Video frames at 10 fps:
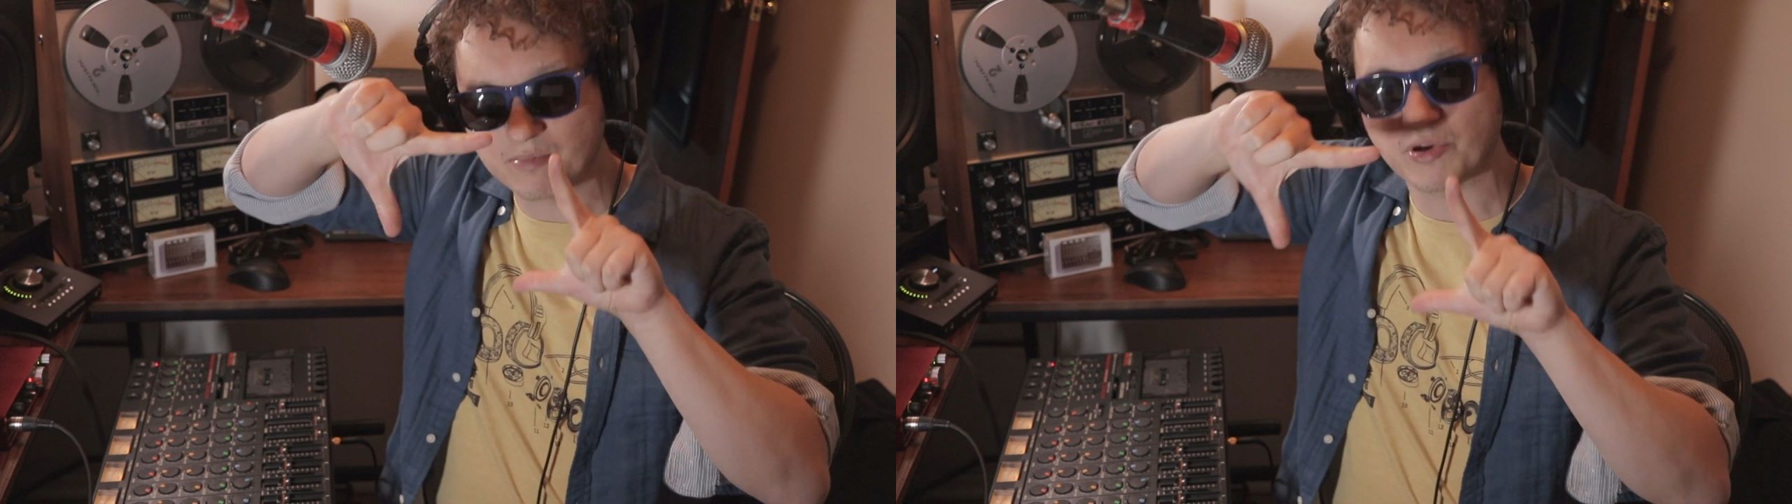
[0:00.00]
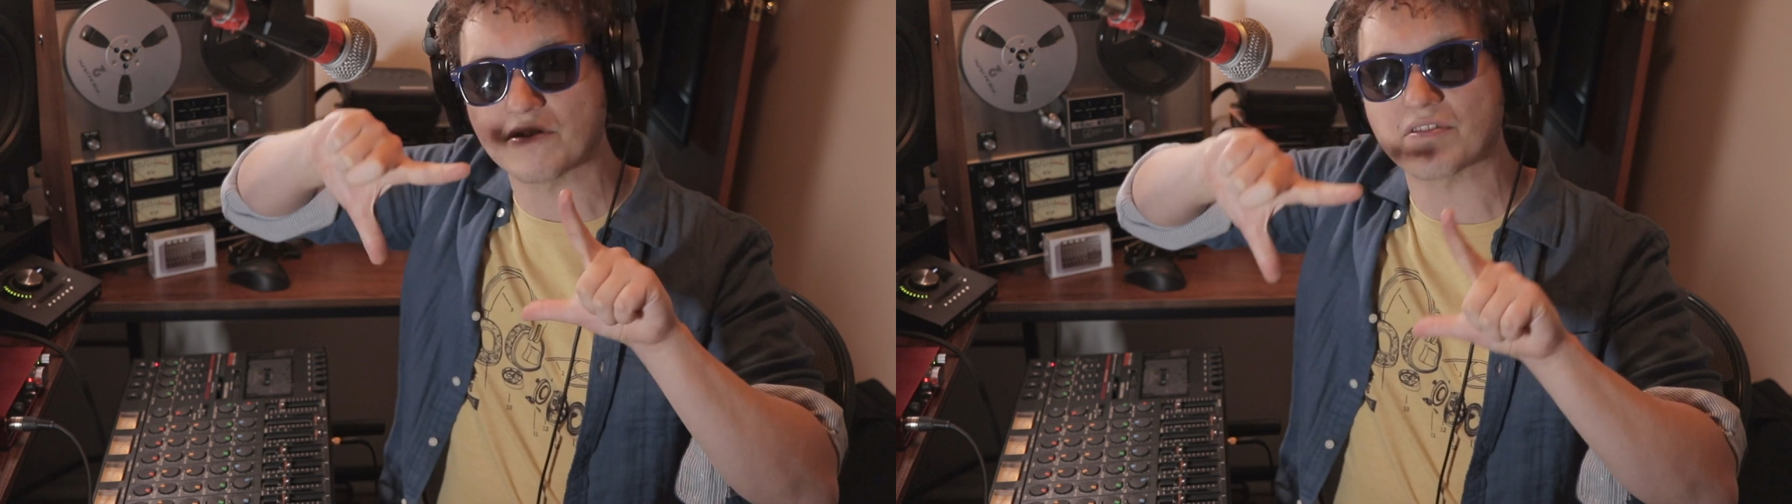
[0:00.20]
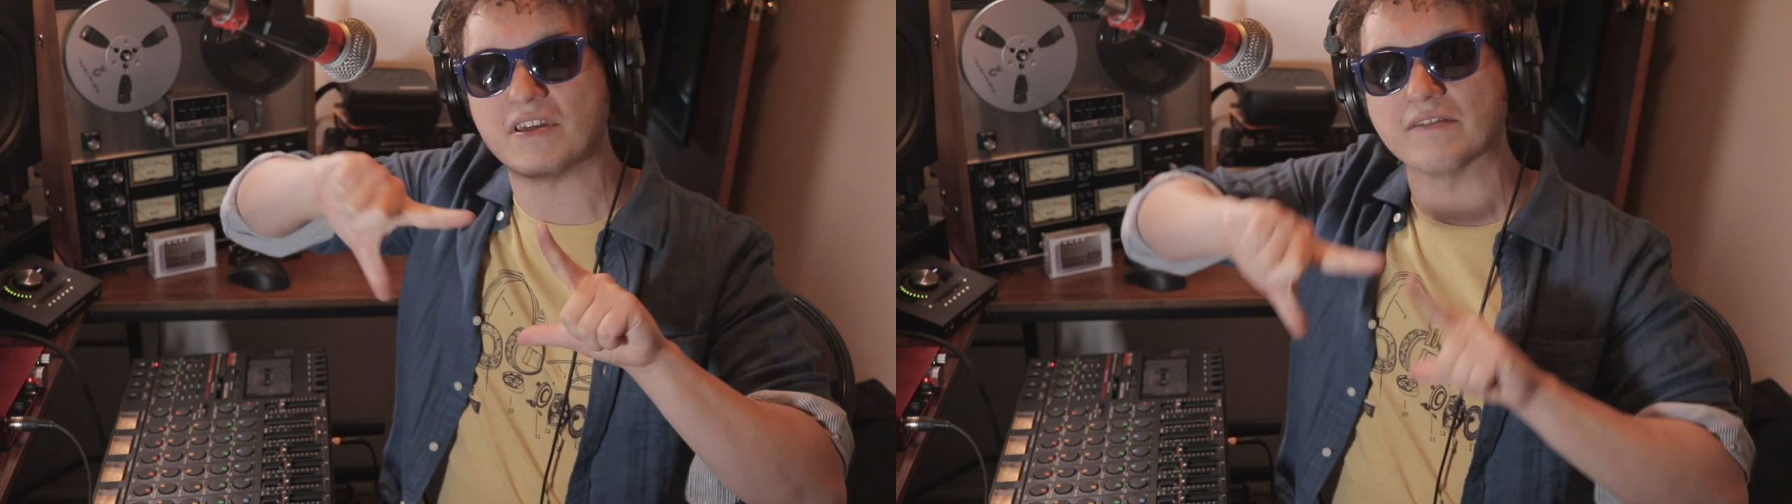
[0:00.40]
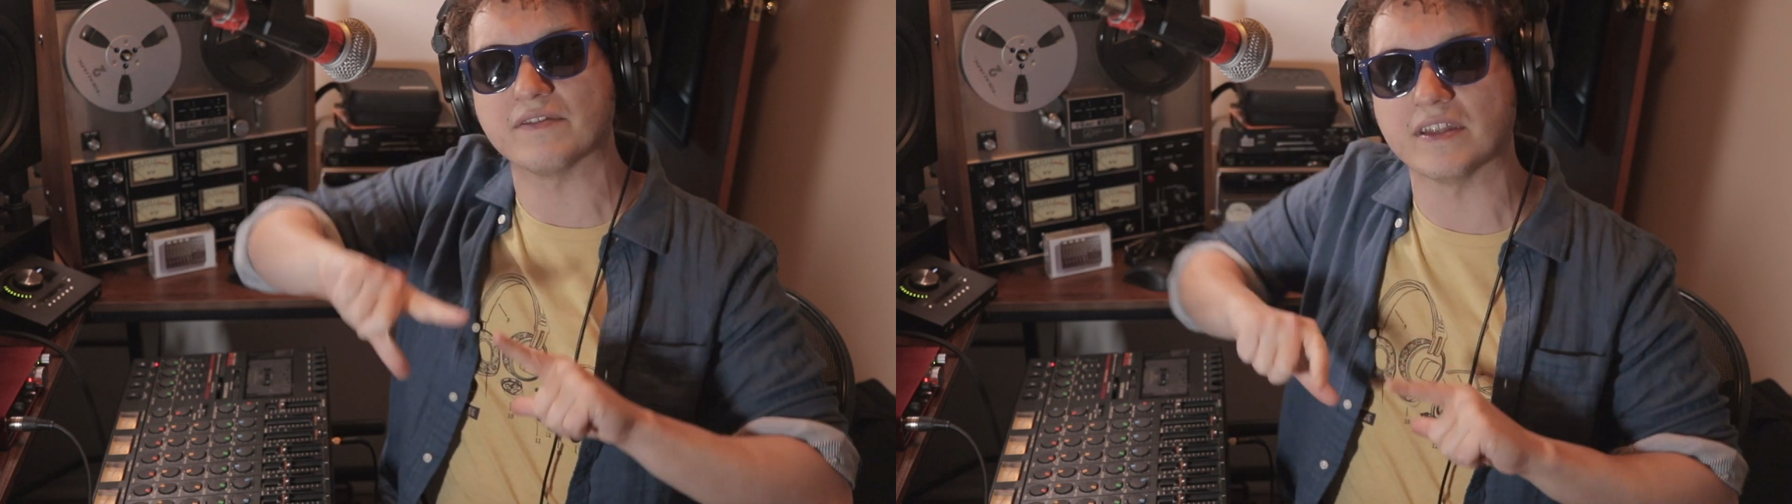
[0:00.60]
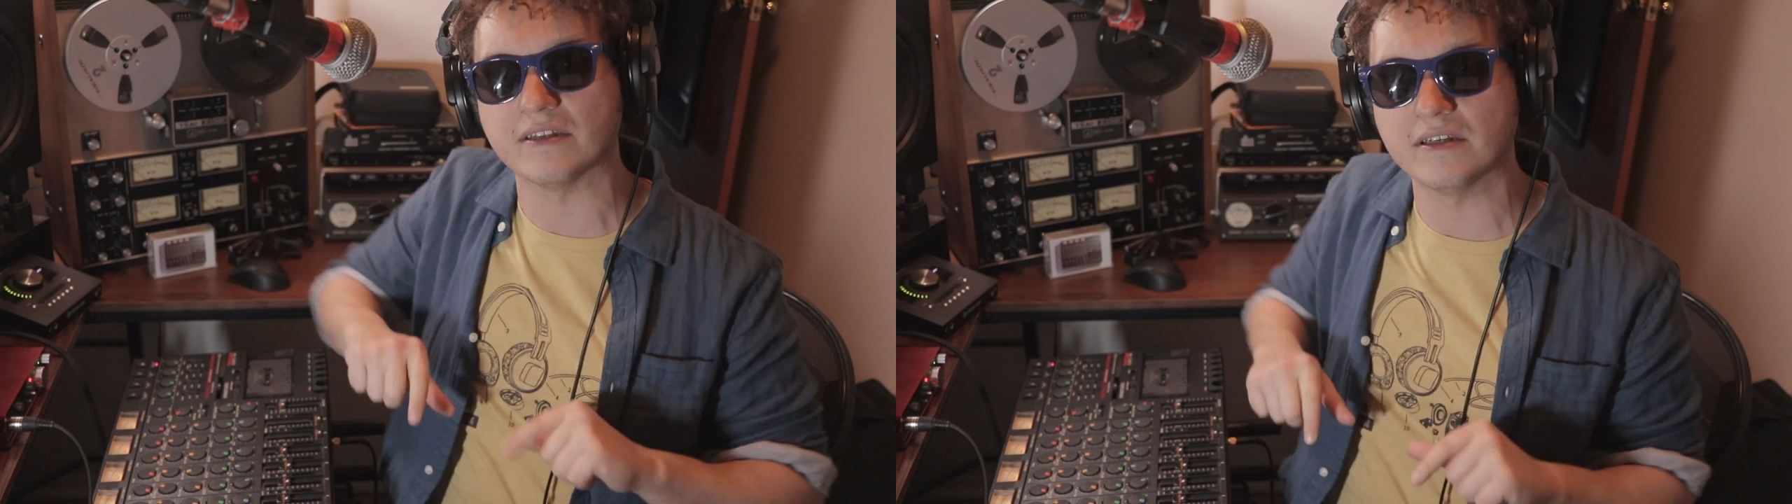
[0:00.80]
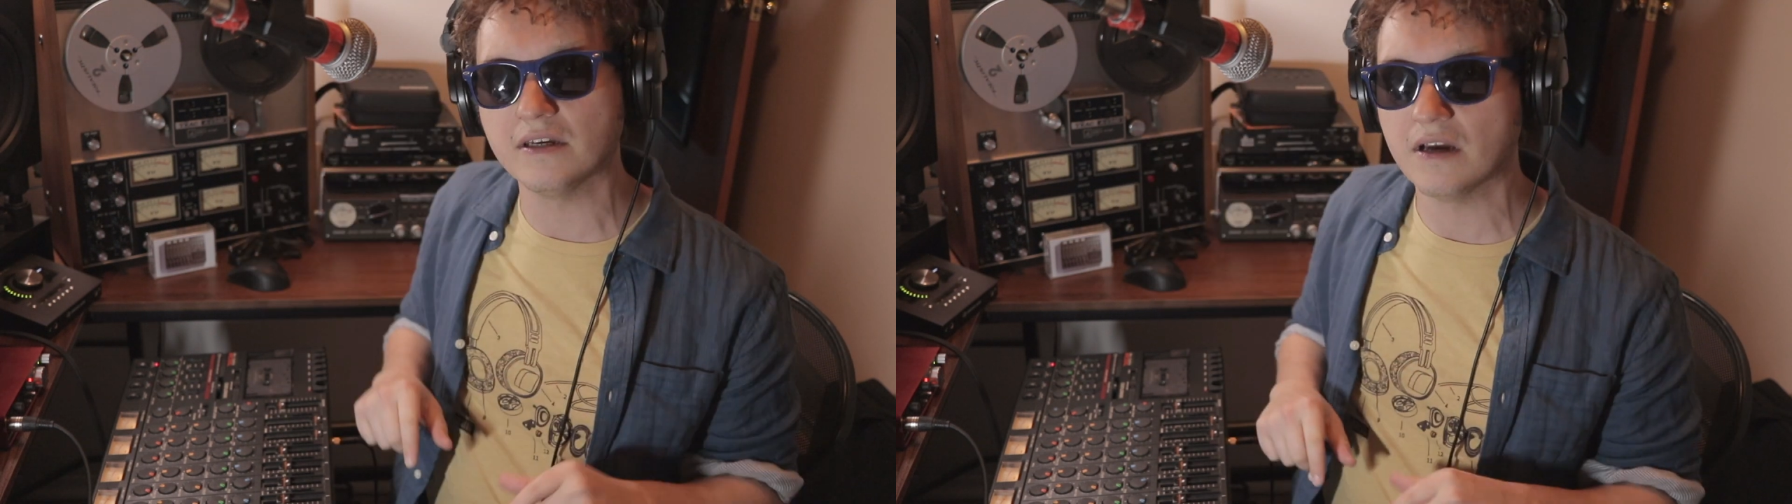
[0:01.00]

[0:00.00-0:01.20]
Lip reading: put yourself in.